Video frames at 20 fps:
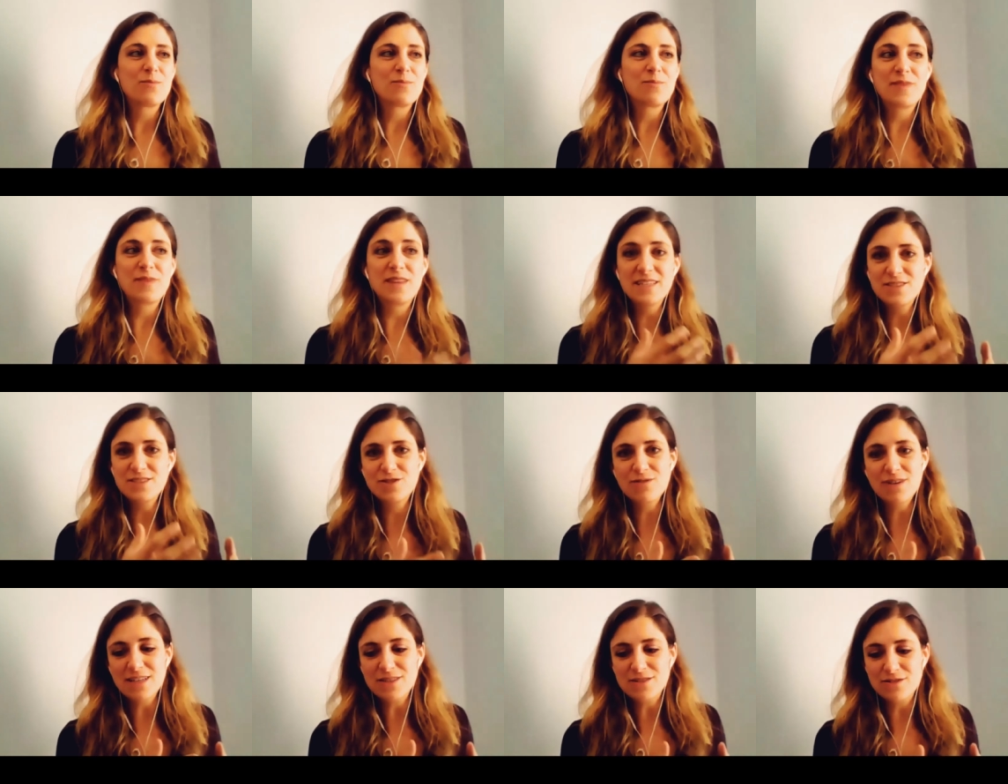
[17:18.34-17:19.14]
this
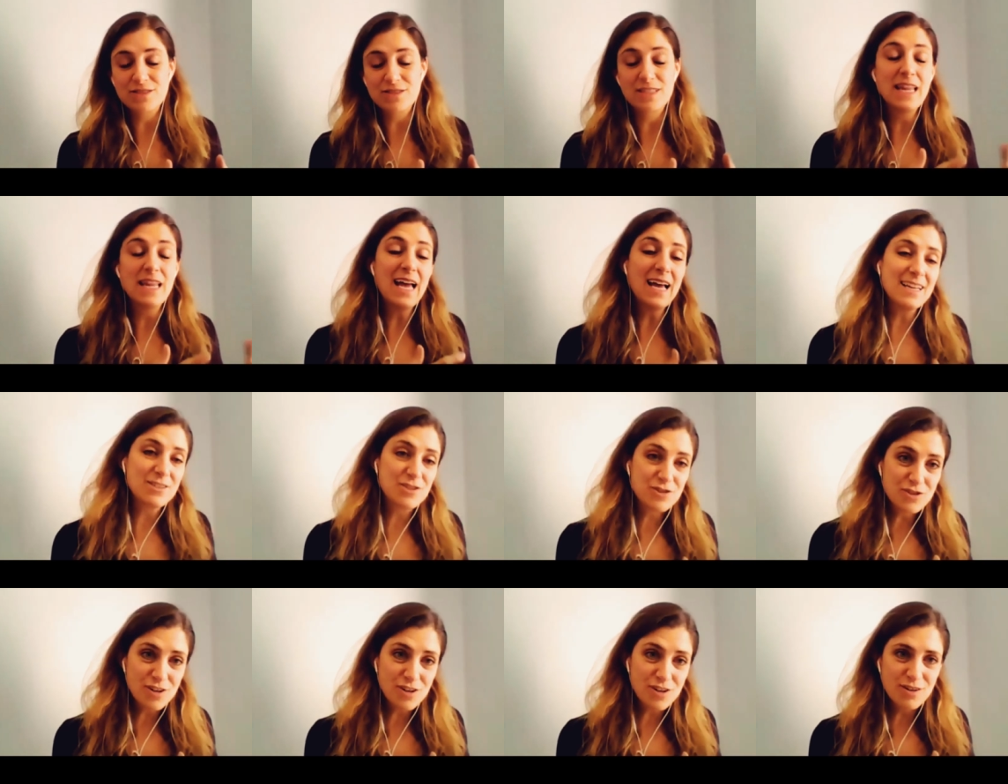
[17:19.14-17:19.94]
director's last
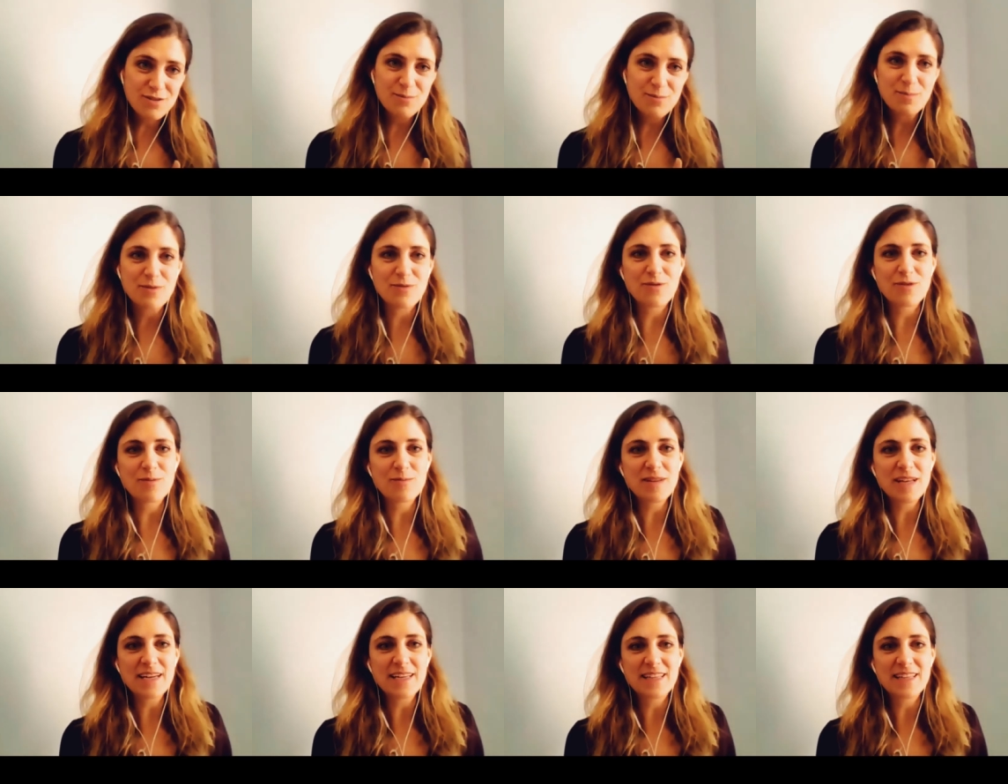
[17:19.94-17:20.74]
show performed
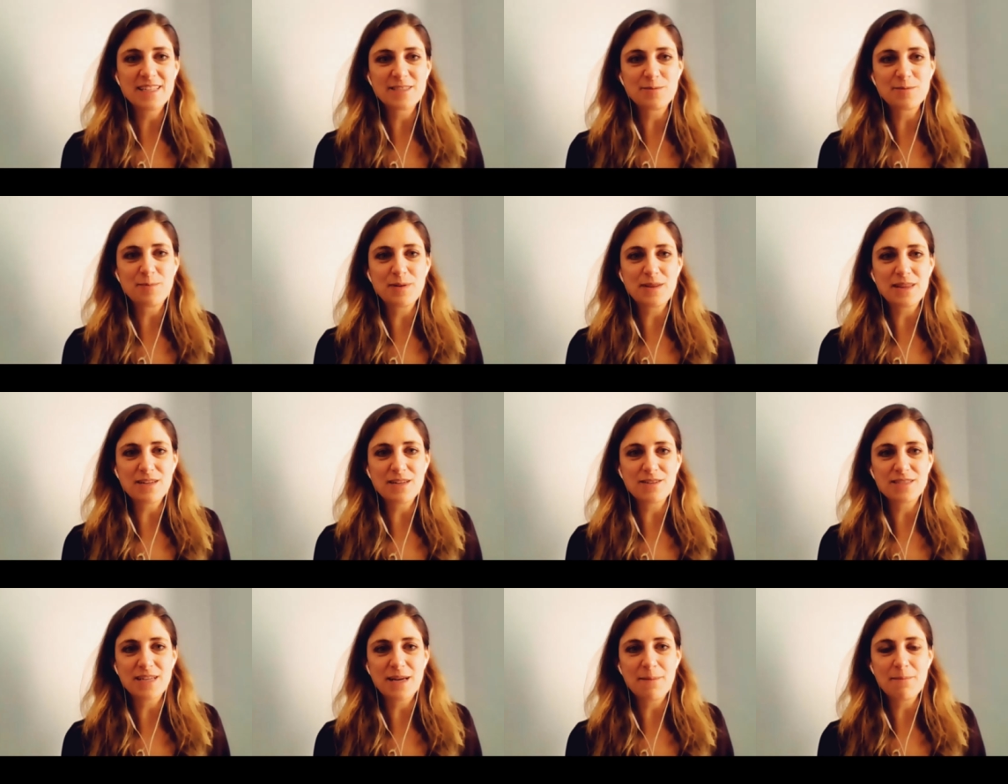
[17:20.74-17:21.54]
like this, but
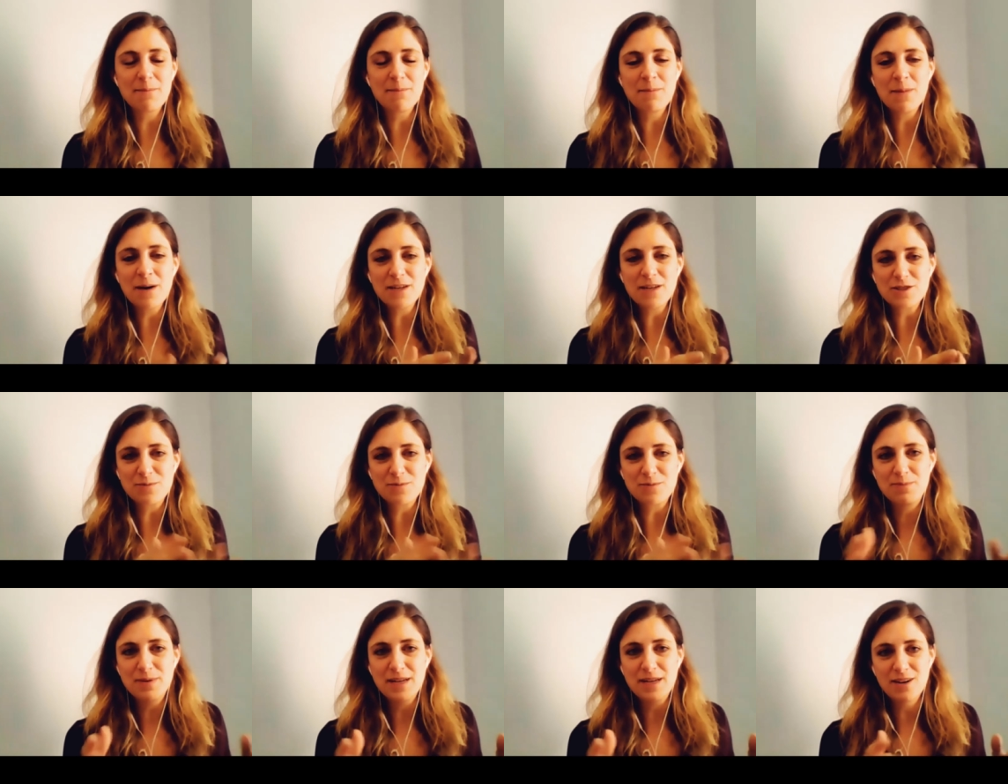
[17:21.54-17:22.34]
there's a much
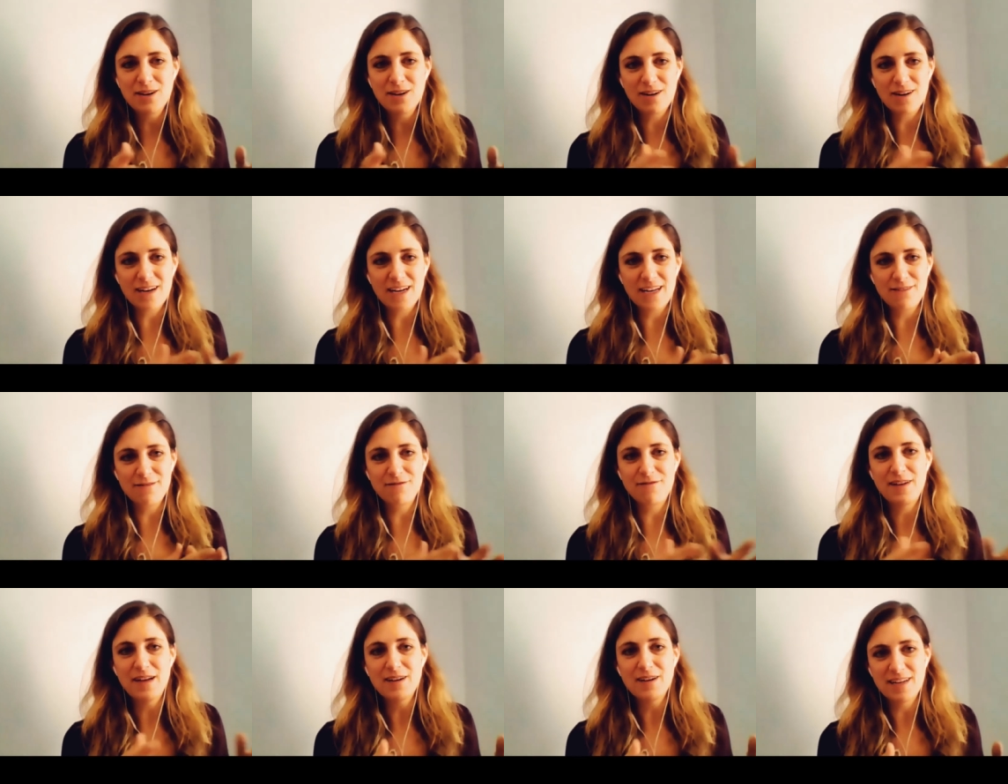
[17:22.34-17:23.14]
bigger kind of
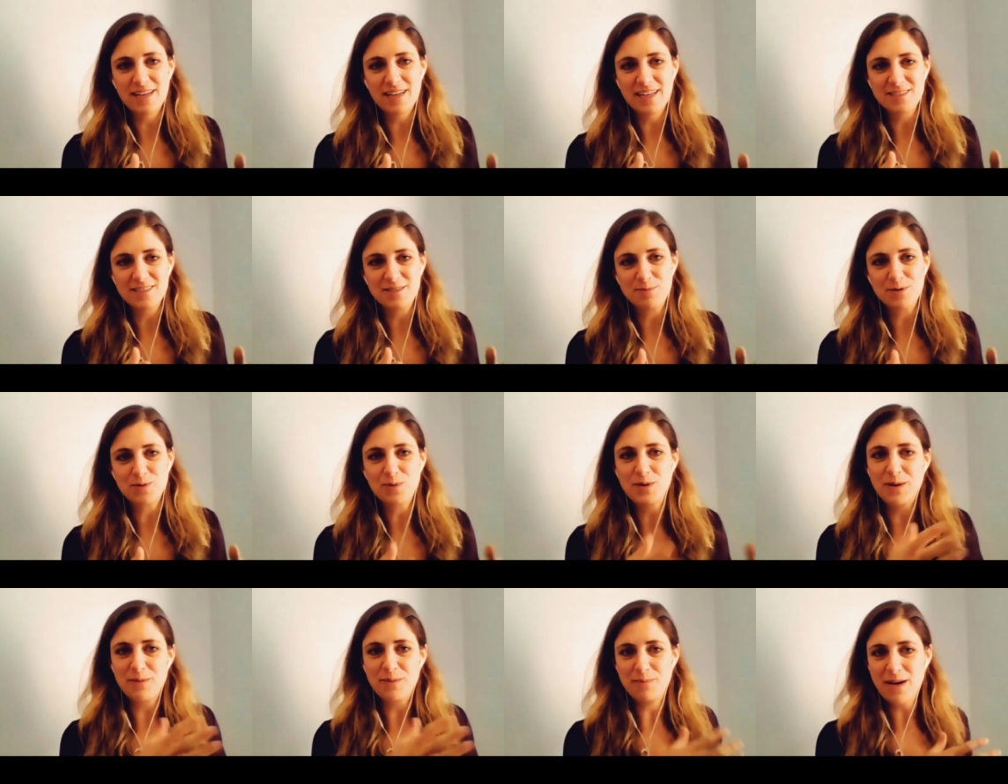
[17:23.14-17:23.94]
variance
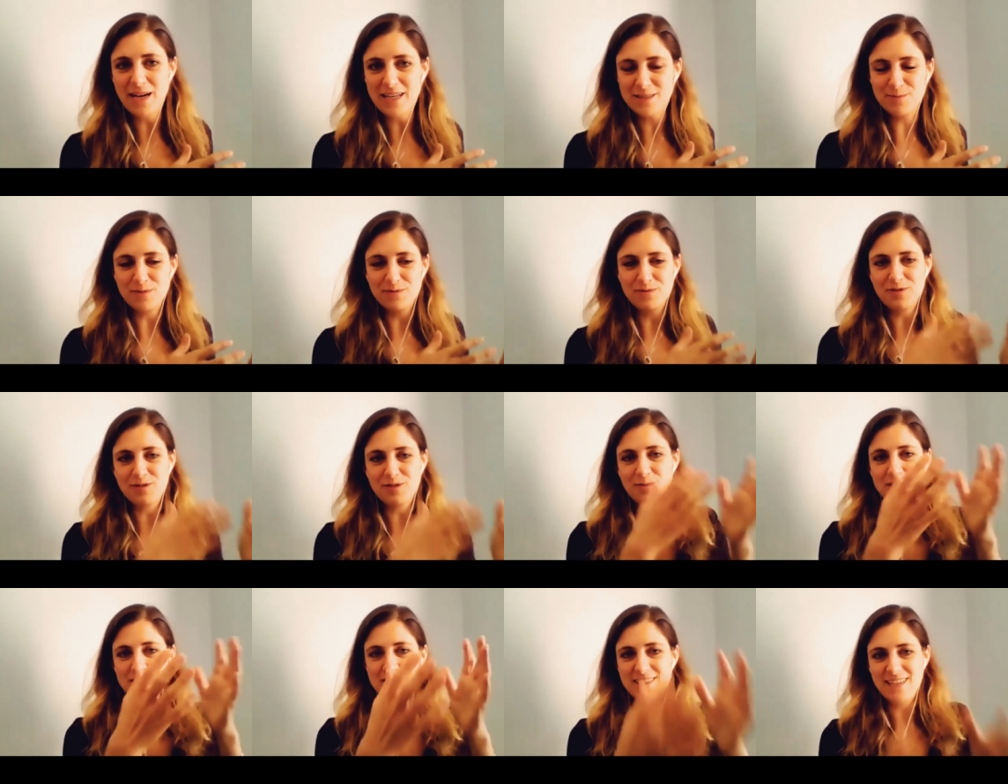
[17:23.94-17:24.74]
between past
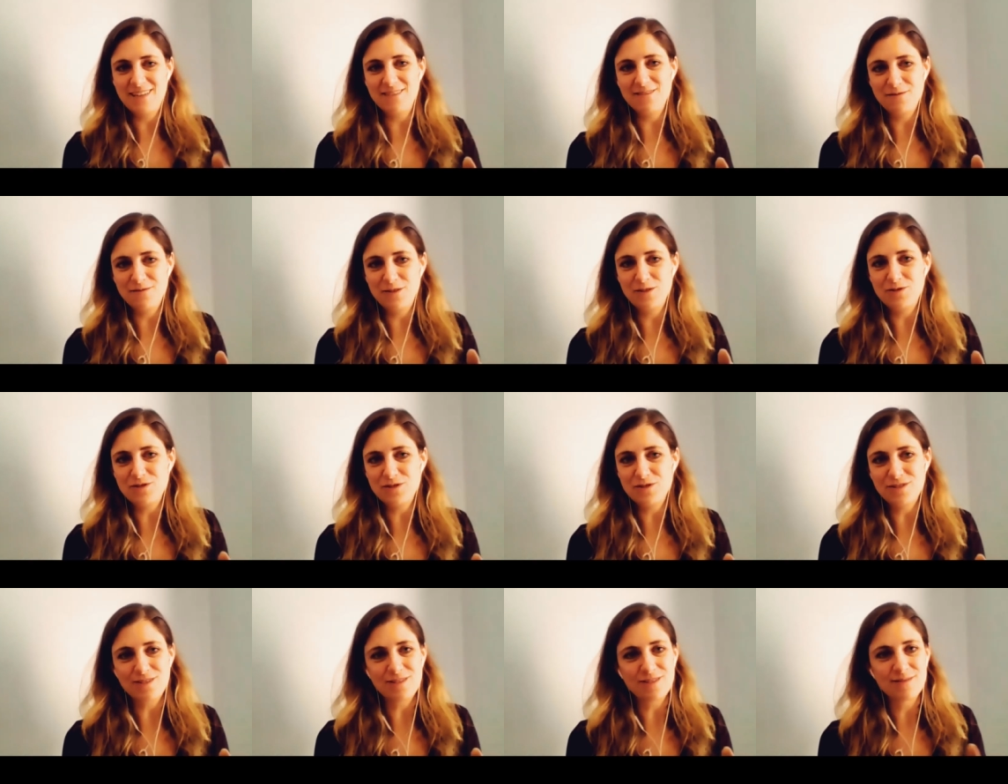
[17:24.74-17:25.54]
performance and
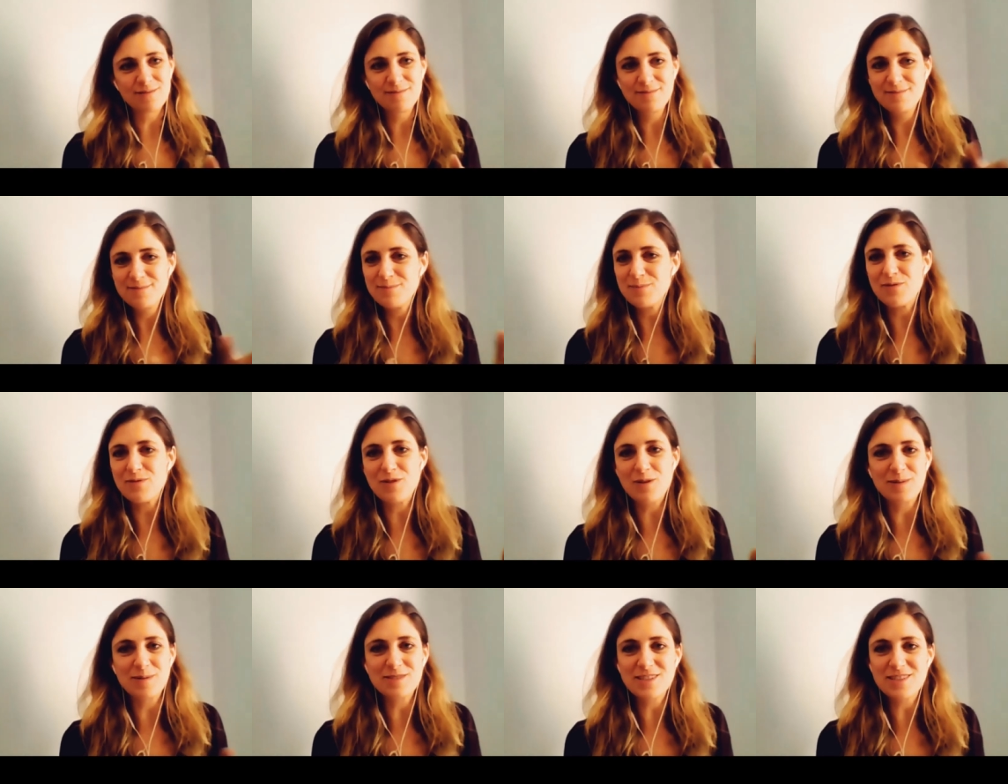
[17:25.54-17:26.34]
future
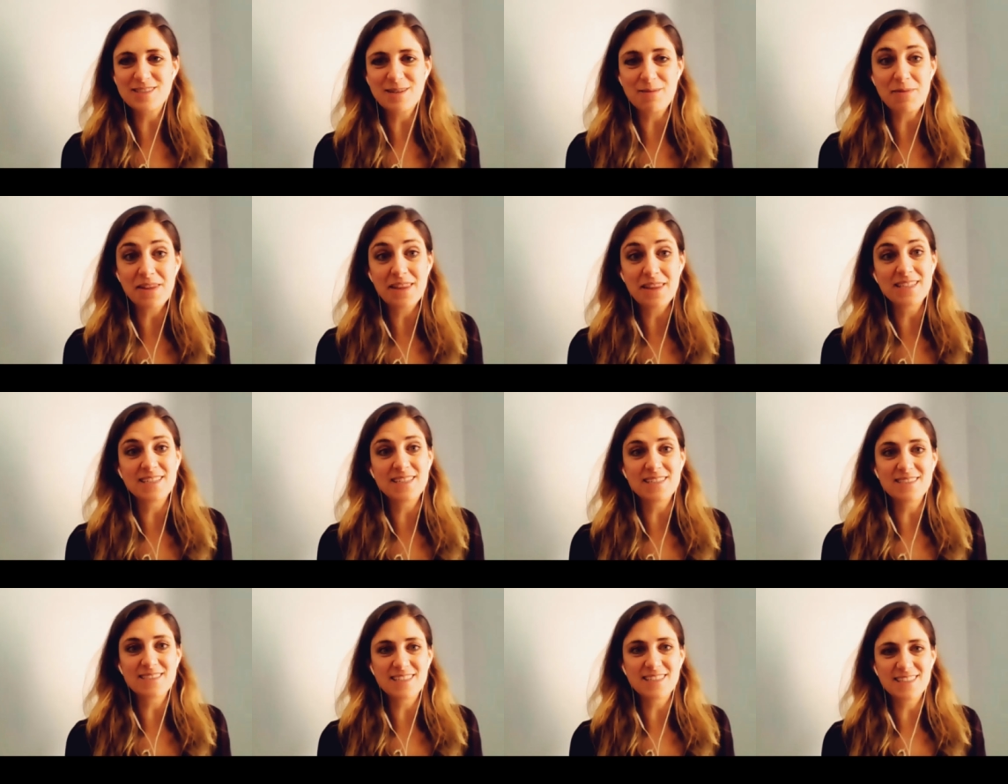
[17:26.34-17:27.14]
performance on something that
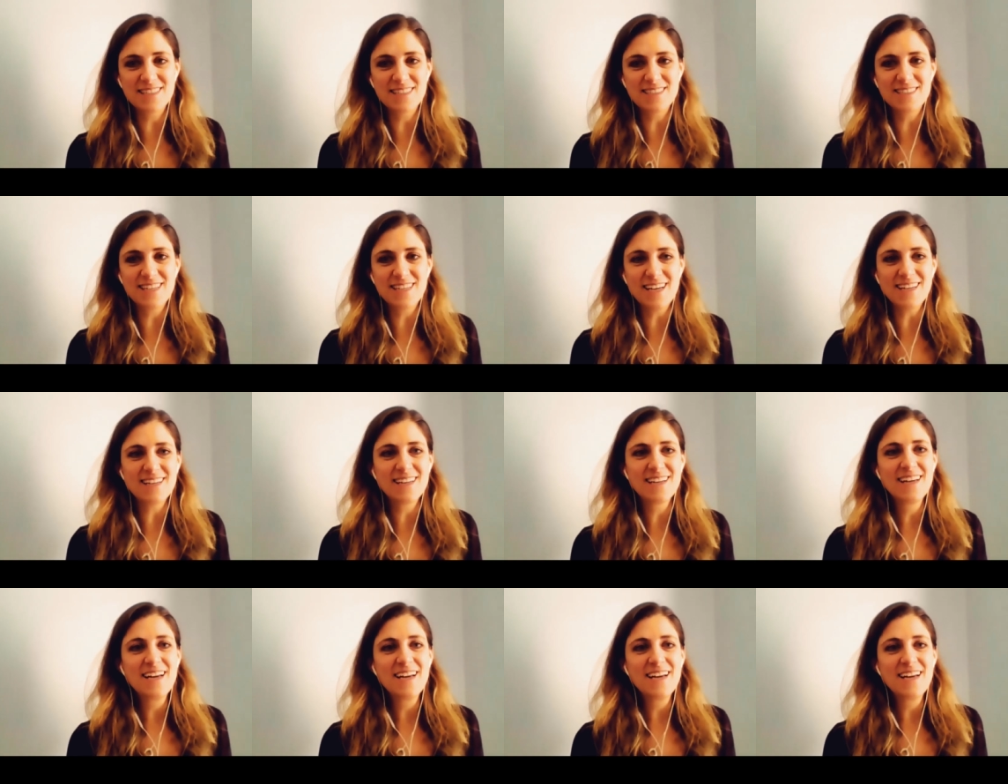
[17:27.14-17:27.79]
doesn't exist yet